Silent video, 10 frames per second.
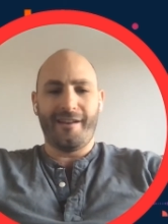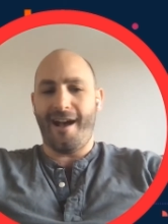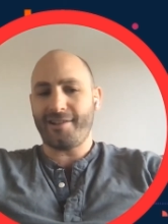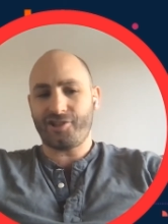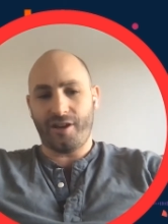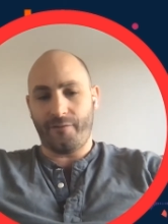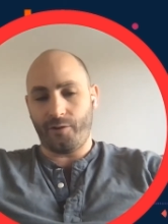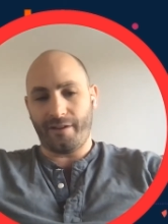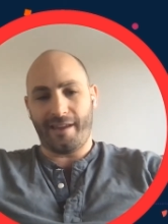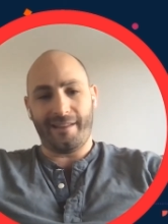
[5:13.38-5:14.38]
NACHA if
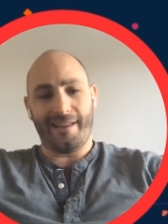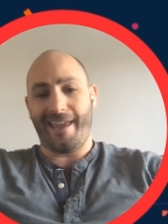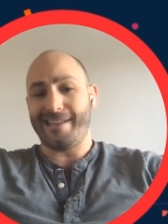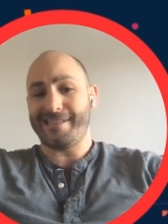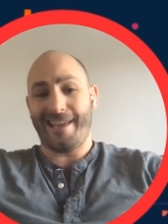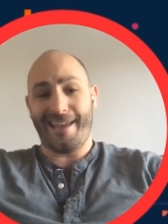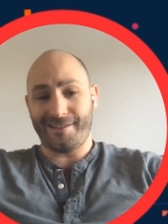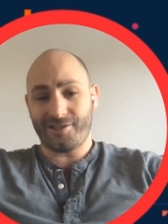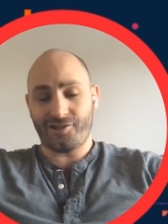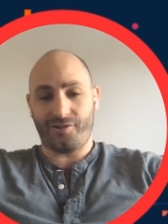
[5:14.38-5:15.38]
you're looking at like
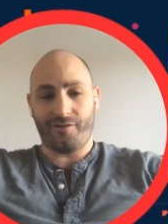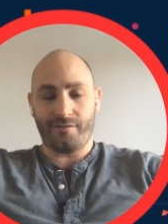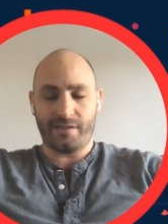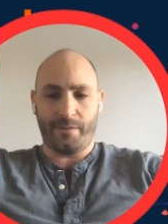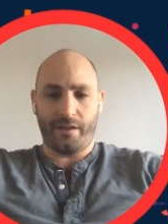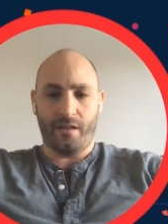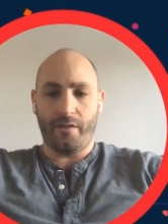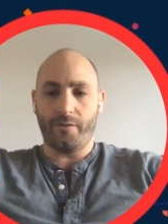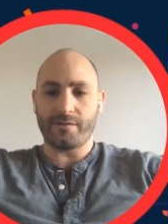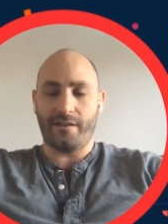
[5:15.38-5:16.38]
ACH or something
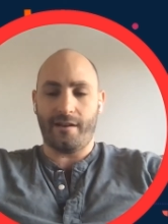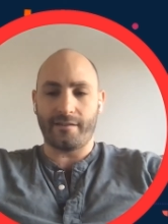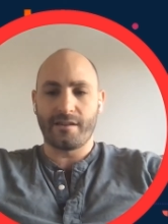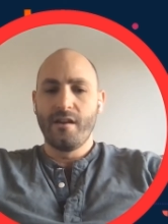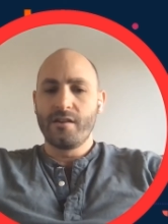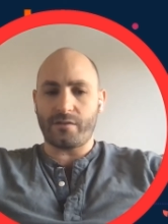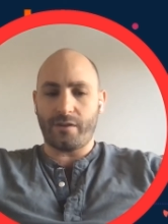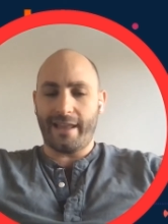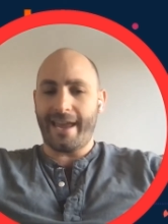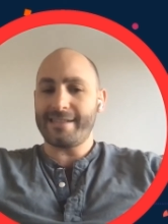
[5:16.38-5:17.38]
along those lines. So
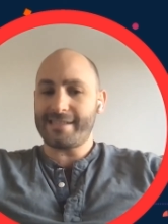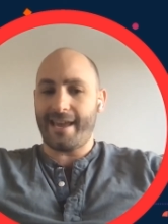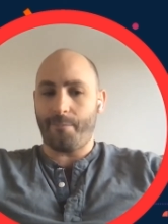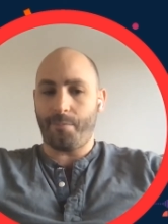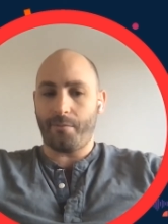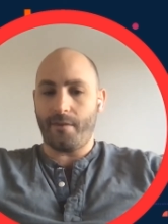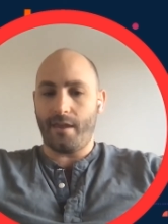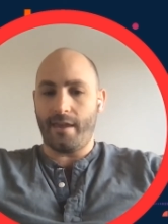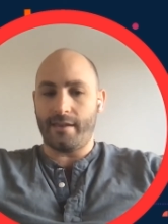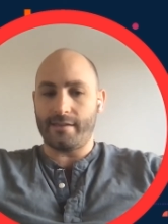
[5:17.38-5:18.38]
the landscape
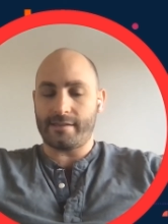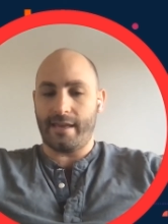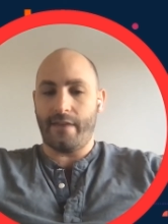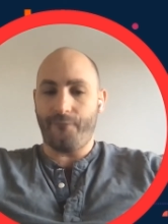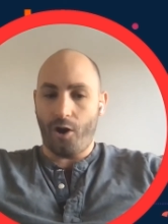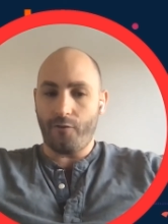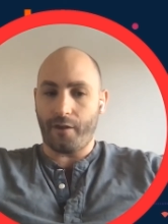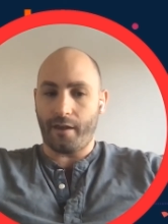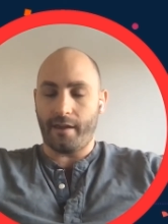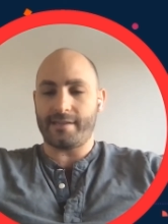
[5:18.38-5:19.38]
is
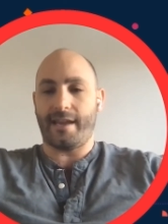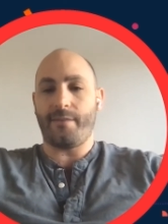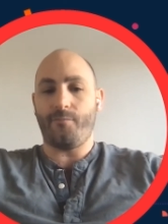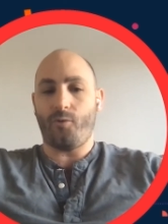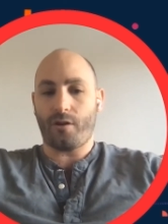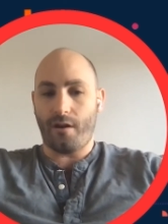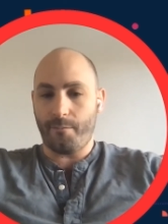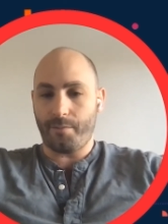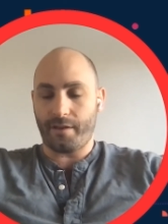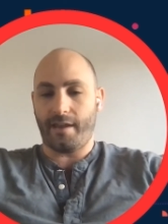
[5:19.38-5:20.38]
evolving. It's getting more
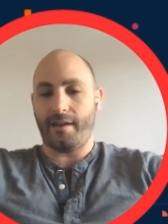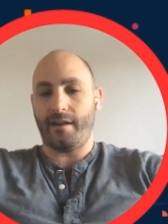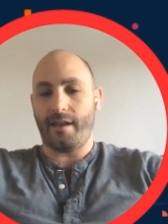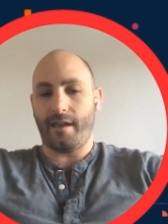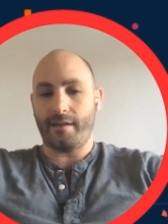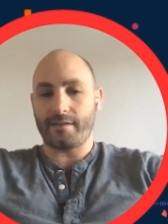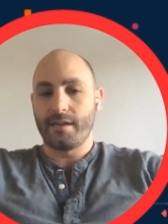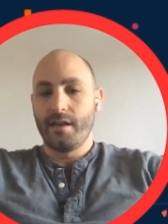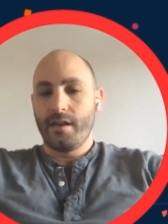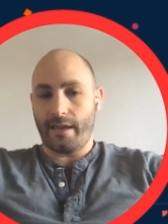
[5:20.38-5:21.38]
complicated, and
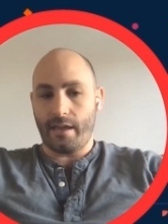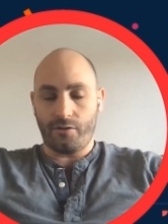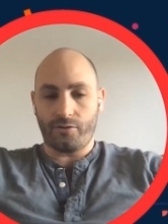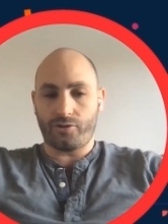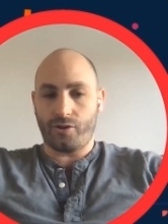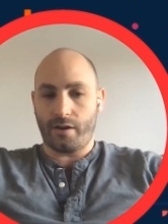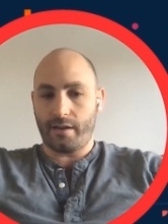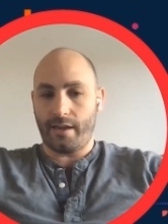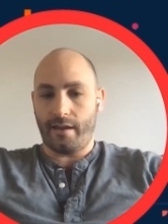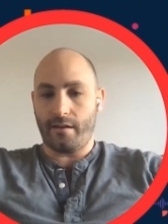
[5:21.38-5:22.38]
you're trying to
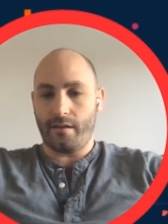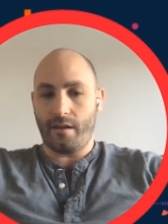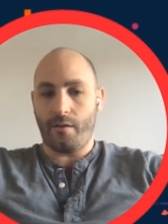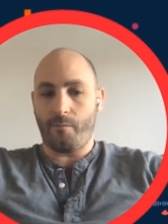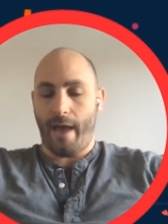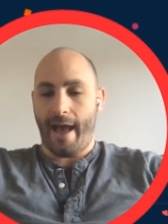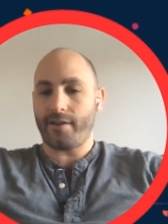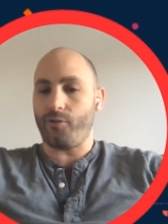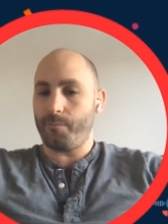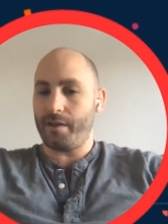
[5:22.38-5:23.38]
get an
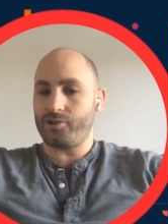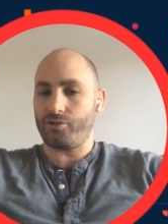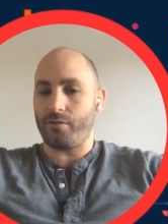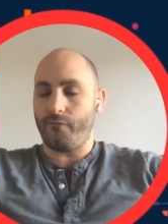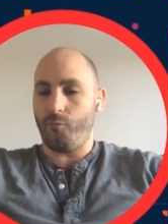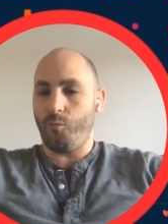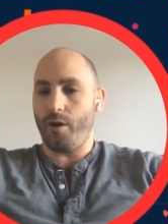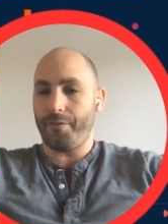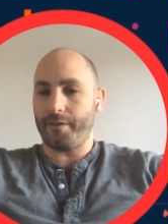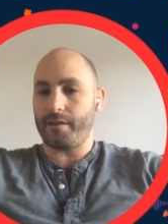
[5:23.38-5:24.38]
accurate picture of
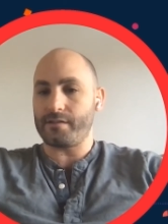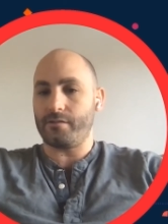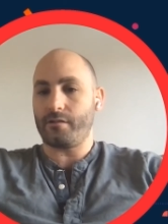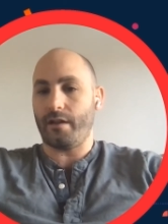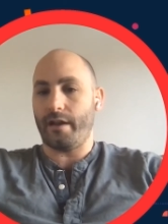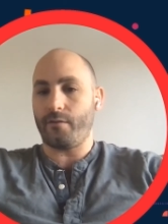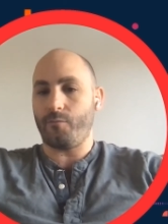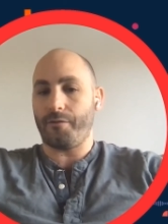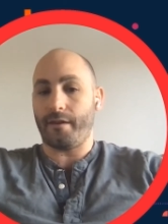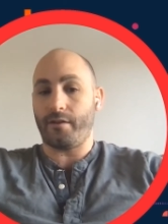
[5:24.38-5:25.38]
what things look like
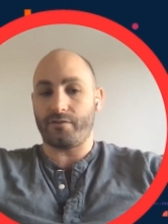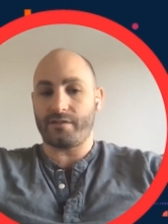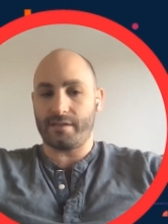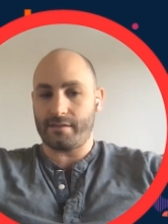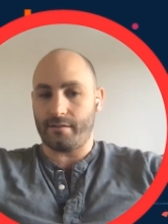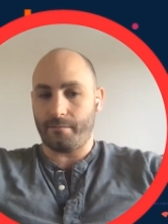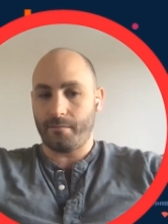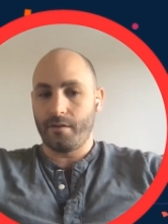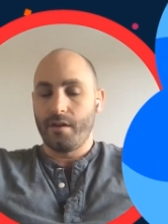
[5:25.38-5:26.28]
within your system